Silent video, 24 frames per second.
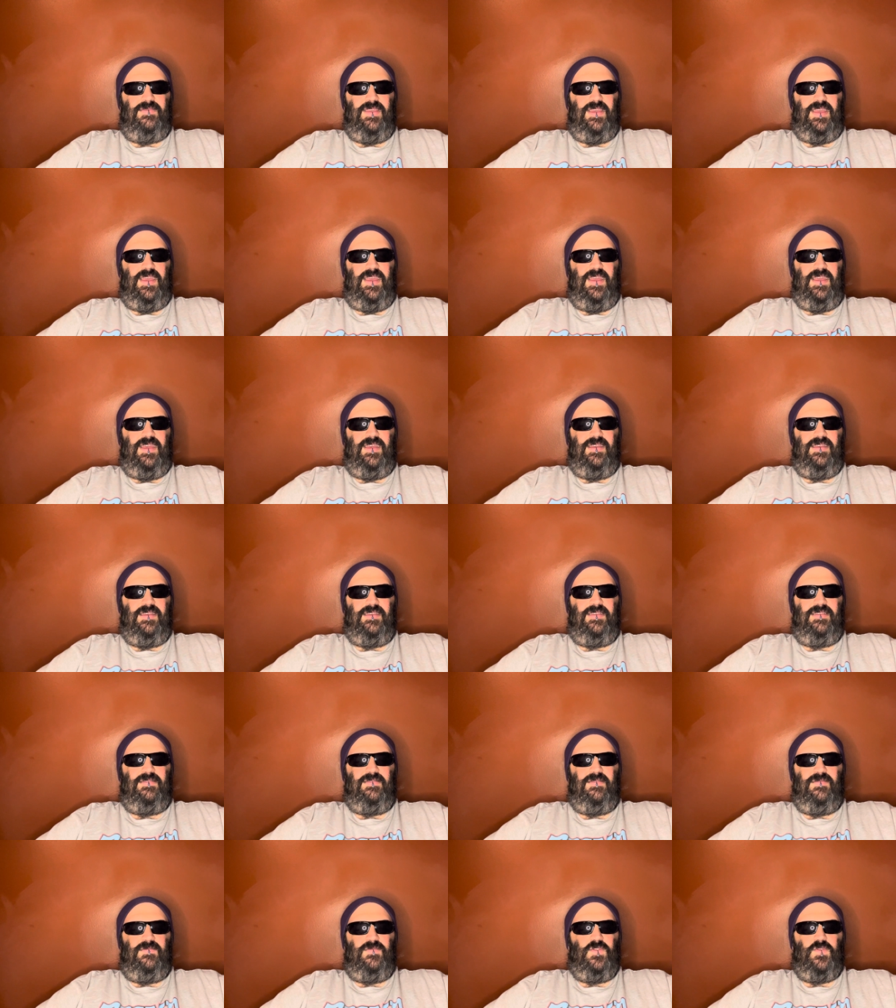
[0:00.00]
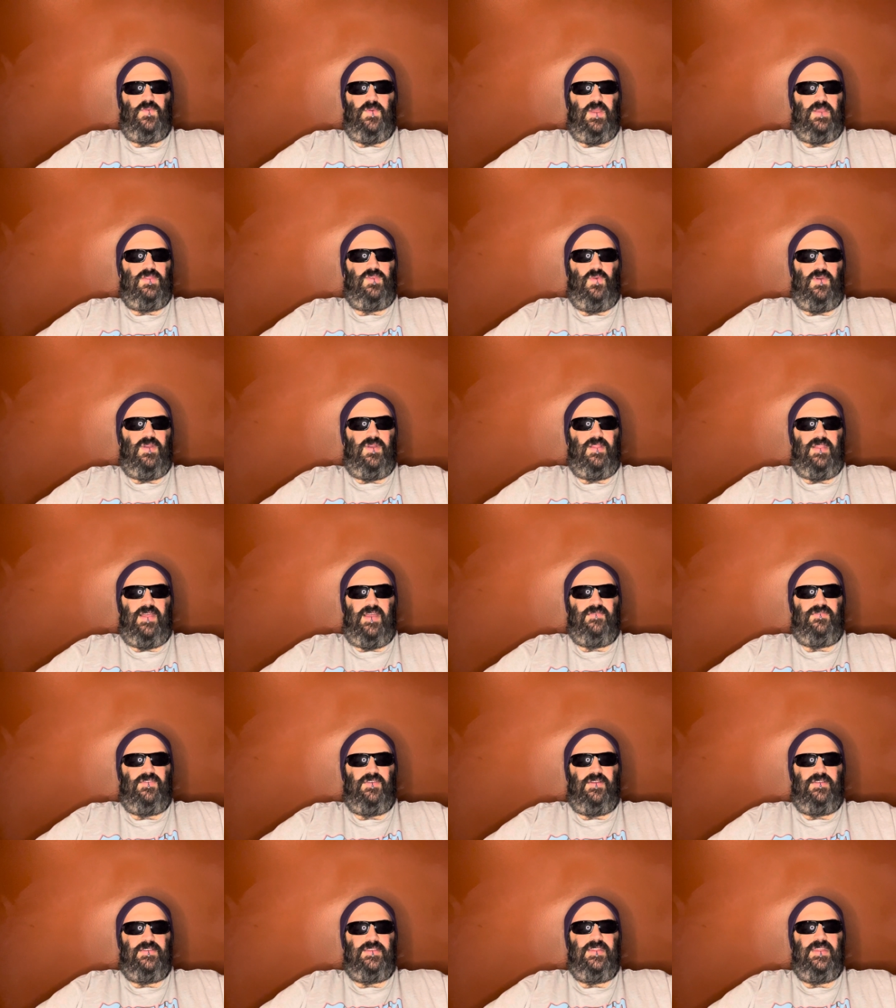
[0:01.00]
uh, directorial
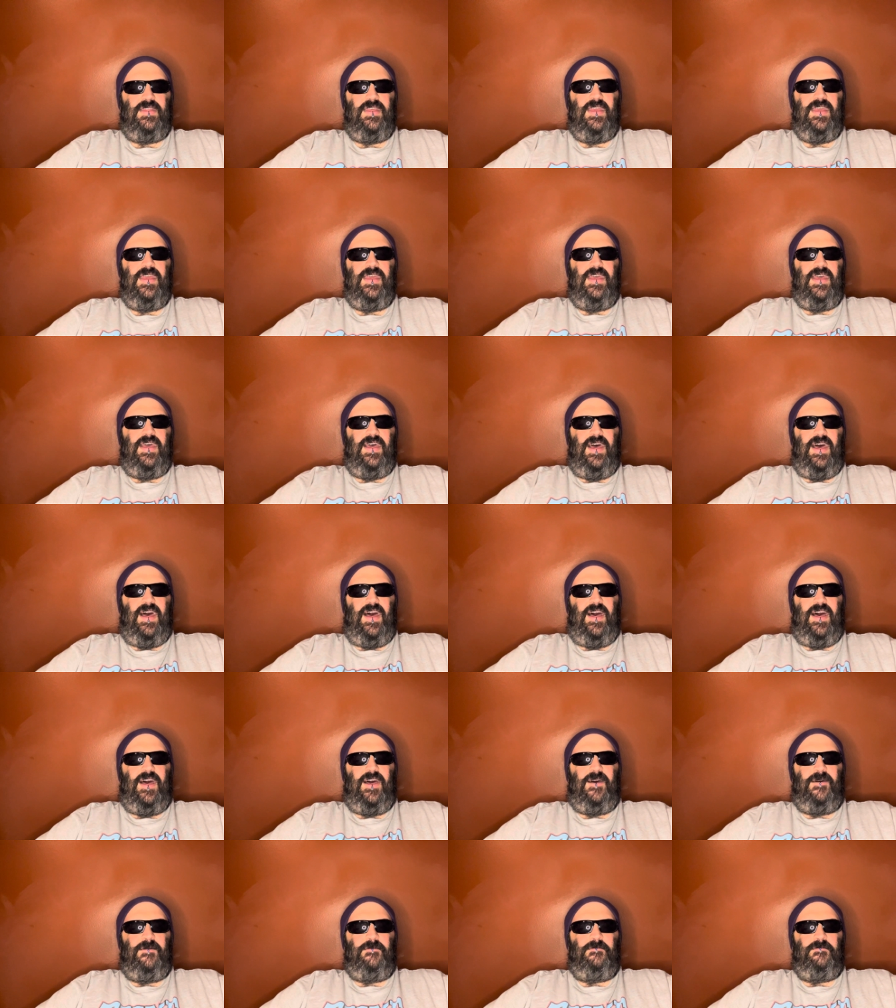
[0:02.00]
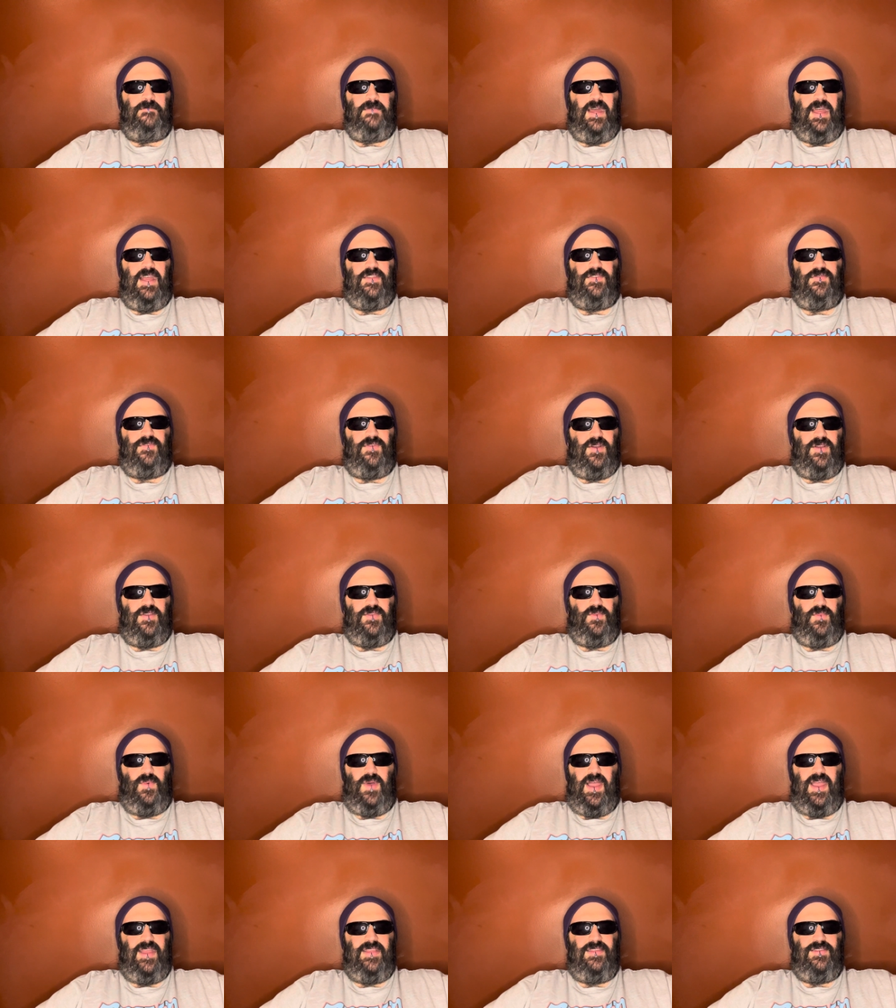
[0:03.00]
effort um, as far as
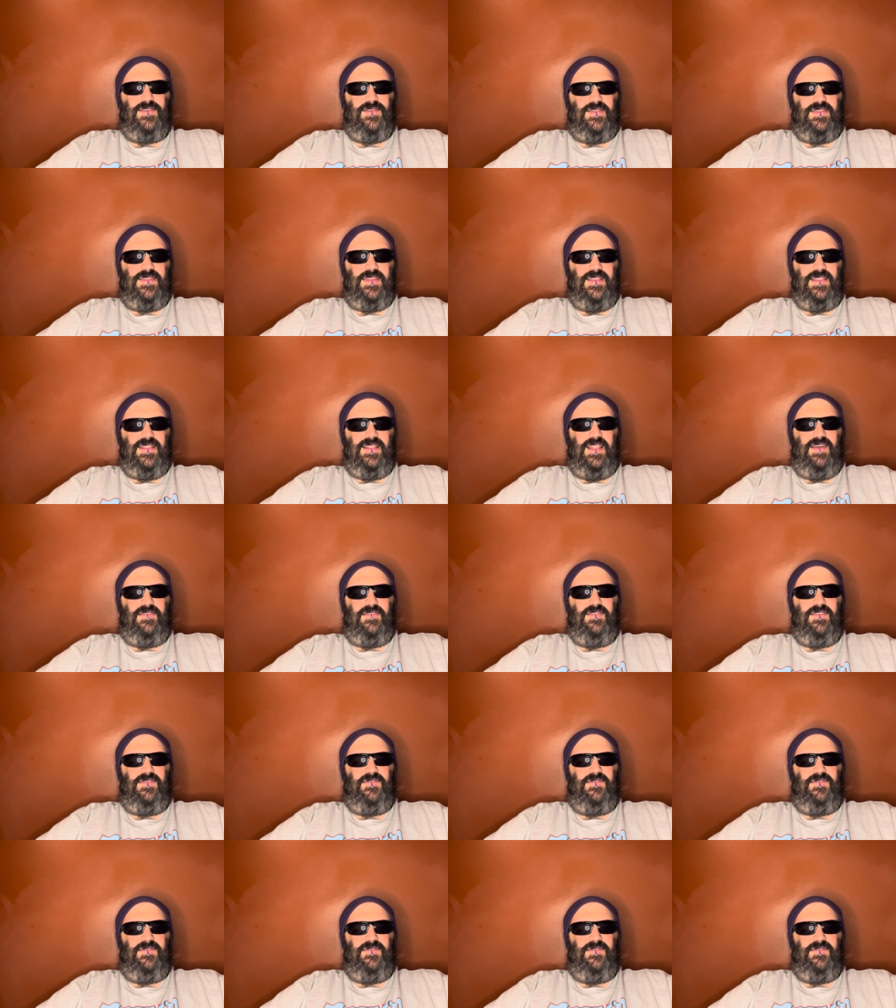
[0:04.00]
why i just didn't love the